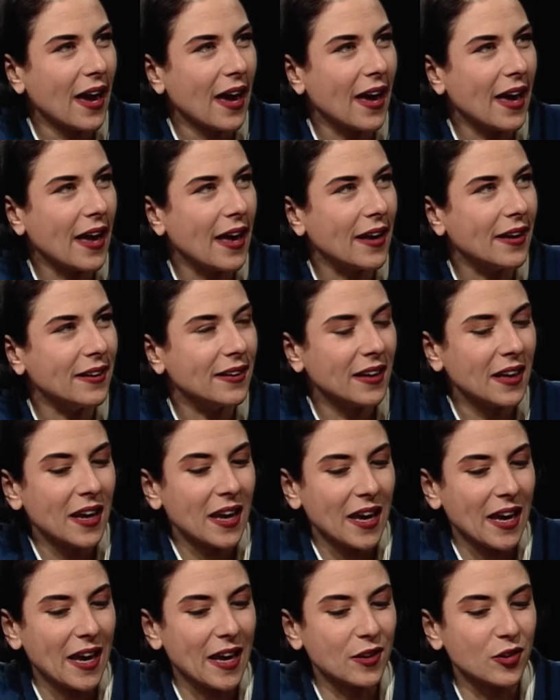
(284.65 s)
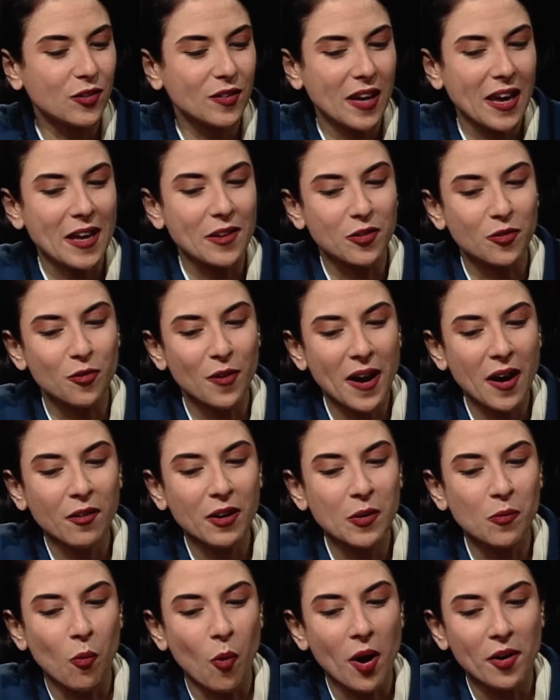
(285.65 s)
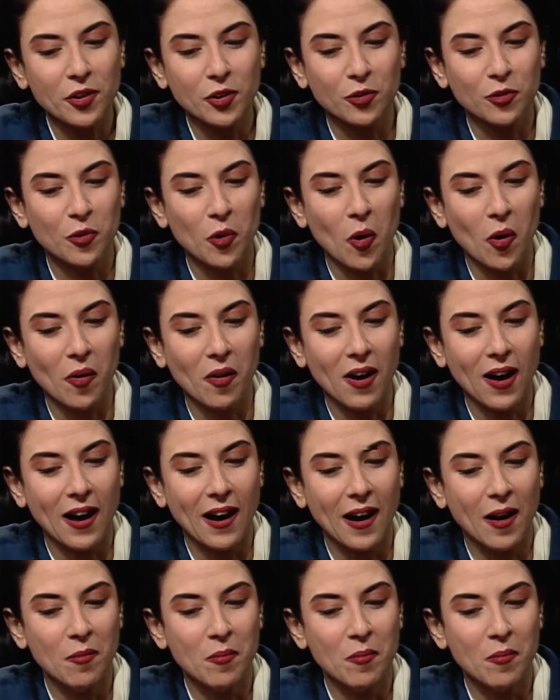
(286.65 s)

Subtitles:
and it's very wonderful